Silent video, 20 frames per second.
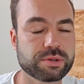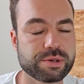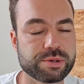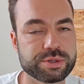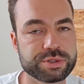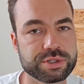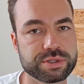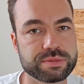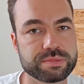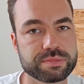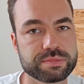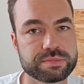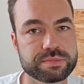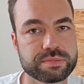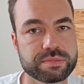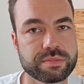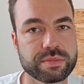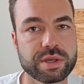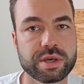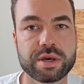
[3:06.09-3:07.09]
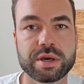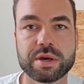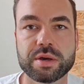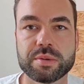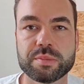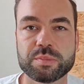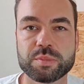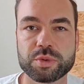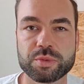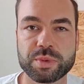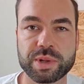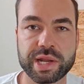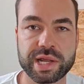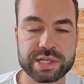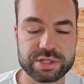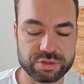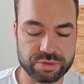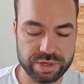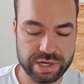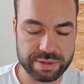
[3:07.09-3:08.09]
corrosion. But when
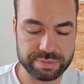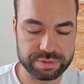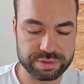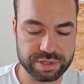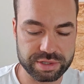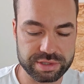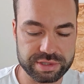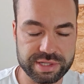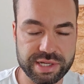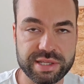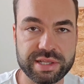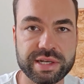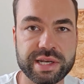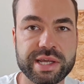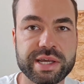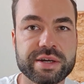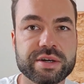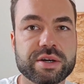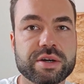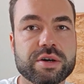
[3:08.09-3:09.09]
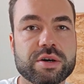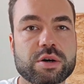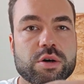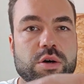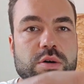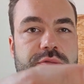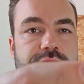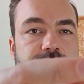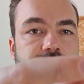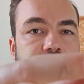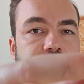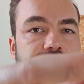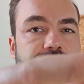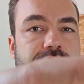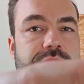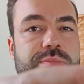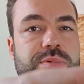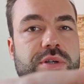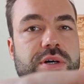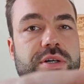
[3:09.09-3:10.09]
I scrape the tin layer of a
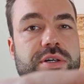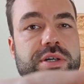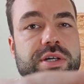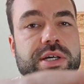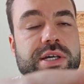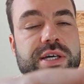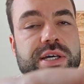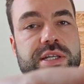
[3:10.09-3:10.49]
cheap lug,